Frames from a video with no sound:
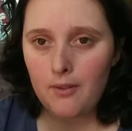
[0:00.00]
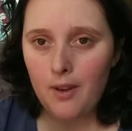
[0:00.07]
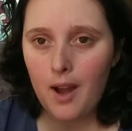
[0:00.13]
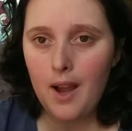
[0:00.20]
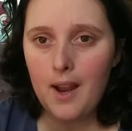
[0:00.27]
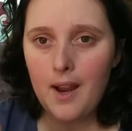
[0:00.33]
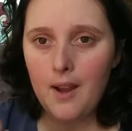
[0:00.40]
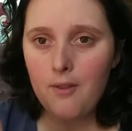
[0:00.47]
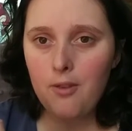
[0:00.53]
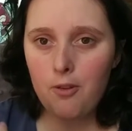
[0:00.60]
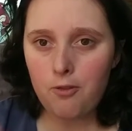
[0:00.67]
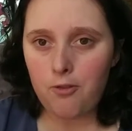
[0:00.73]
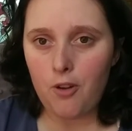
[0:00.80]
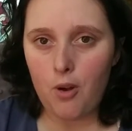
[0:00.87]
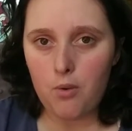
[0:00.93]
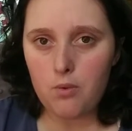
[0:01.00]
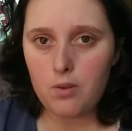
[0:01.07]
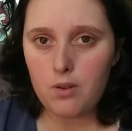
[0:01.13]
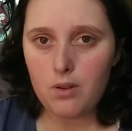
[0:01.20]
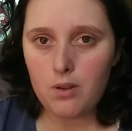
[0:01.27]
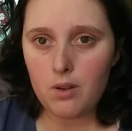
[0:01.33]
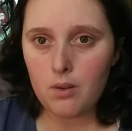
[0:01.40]
have a
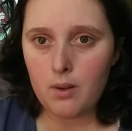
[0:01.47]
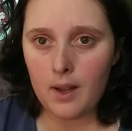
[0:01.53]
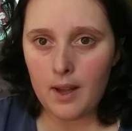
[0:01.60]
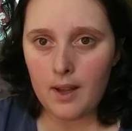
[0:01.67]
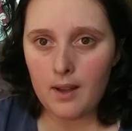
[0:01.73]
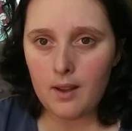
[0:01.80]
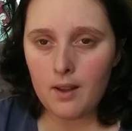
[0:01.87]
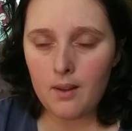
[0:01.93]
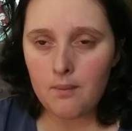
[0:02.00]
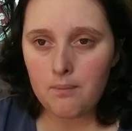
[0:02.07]
phone, okay,